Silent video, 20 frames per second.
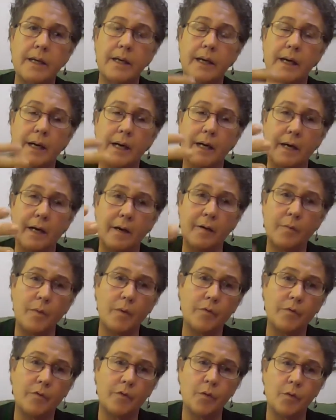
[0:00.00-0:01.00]

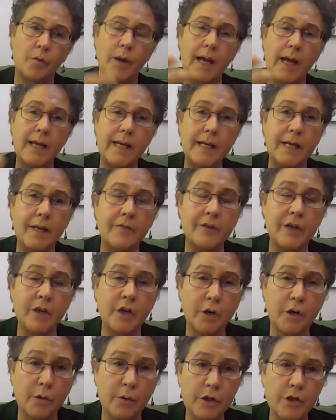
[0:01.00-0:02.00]
a variety of
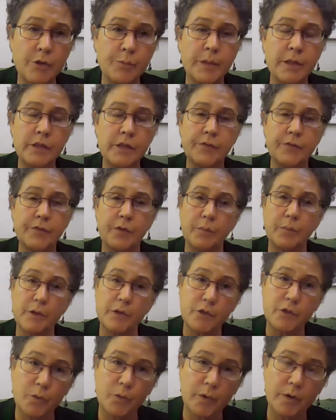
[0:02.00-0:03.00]
encouragements for
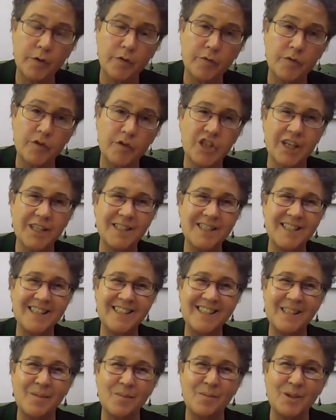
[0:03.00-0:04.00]
restorative
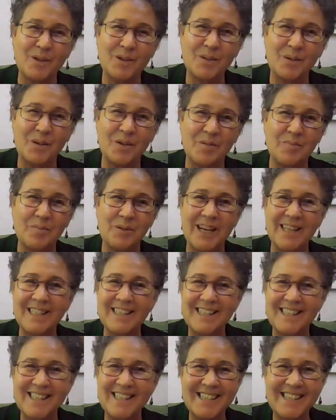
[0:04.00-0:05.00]
justice and restorative
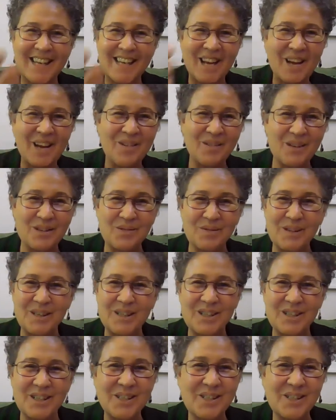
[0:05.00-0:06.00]
practices, which we
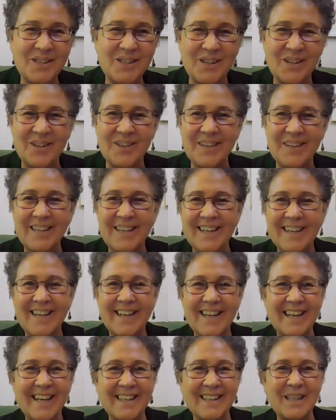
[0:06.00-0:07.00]
just heard
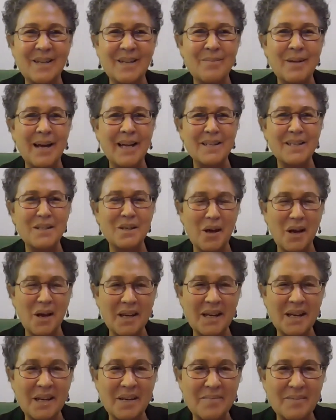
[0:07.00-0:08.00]
Lamont
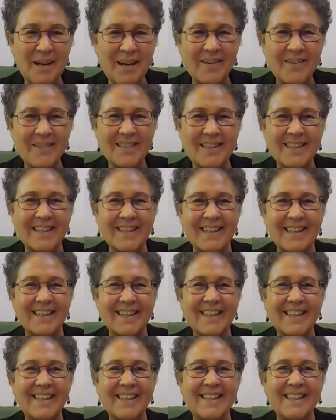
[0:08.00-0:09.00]
talking about
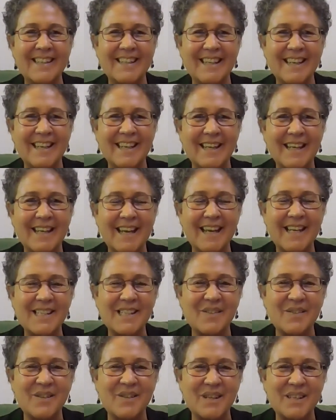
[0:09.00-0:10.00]
in the
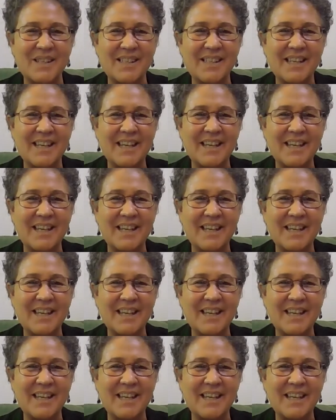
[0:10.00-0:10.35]
case of his